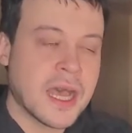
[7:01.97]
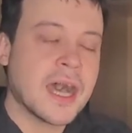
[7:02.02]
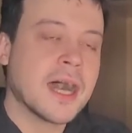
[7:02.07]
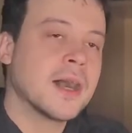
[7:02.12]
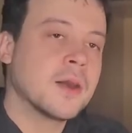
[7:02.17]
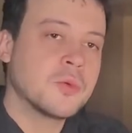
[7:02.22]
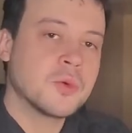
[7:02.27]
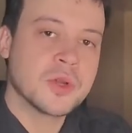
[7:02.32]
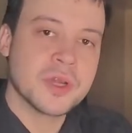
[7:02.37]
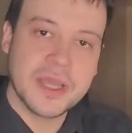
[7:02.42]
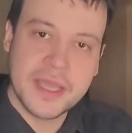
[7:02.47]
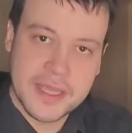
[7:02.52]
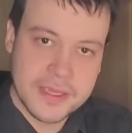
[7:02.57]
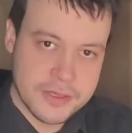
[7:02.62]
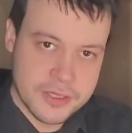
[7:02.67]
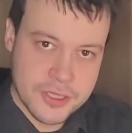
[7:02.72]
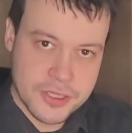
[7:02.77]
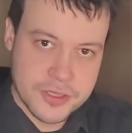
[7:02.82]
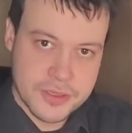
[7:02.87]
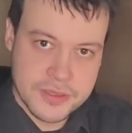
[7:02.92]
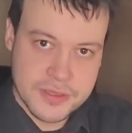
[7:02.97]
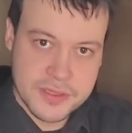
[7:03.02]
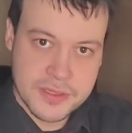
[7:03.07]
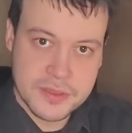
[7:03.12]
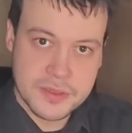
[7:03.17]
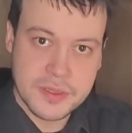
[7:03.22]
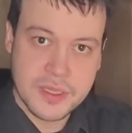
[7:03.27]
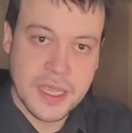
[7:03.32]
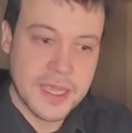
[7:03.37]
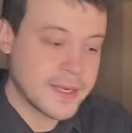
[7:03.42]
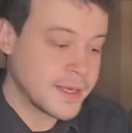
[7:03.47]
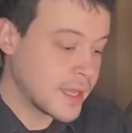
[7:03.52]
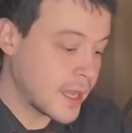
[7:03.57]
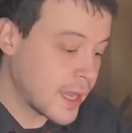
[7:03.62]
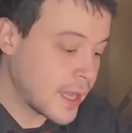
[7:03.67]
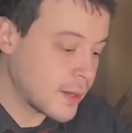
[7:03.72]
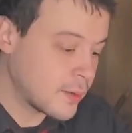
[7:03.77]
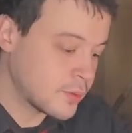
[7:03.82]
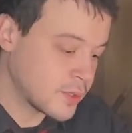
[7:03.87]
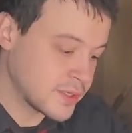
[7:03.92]
our actions and
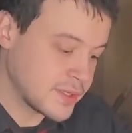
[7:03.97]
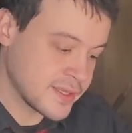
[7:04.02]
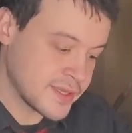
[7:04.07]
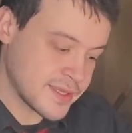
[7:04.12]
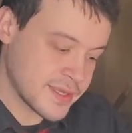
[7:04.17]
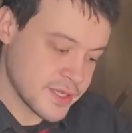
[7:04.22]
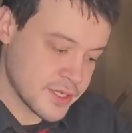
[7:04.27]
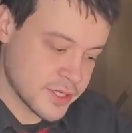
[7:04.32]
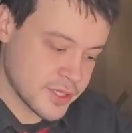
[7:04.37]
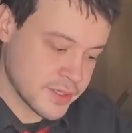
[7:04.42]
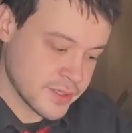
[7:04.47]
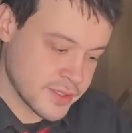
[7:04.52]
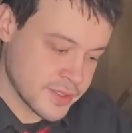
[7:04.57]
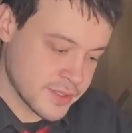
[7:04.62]
our decisions.